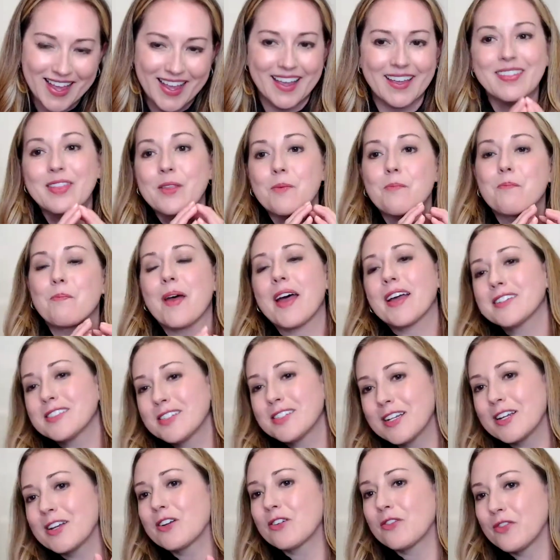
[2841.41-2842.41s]
And the best
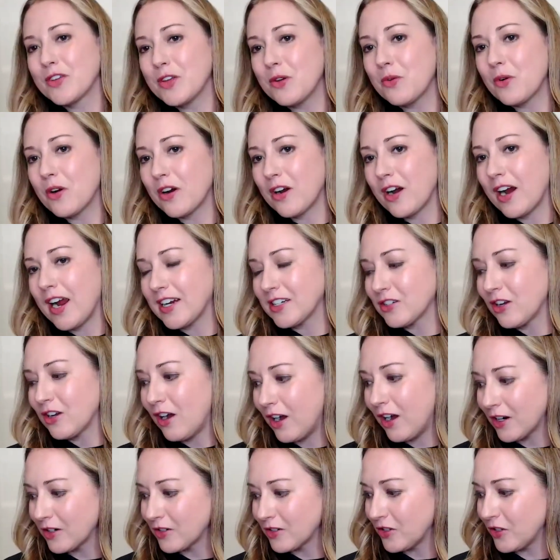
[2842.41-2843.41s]
interviewer I
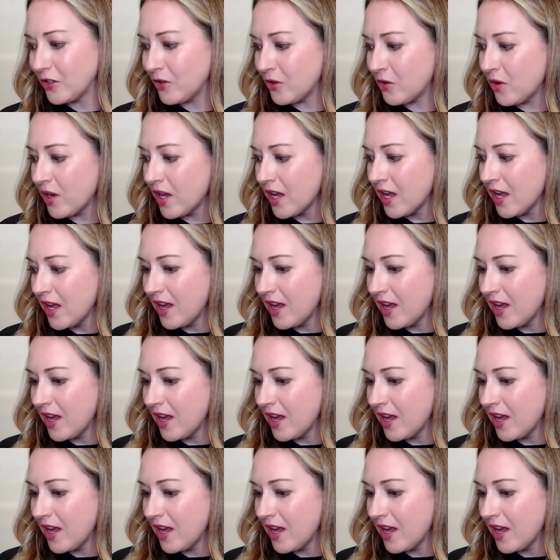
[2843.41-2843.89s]
talked to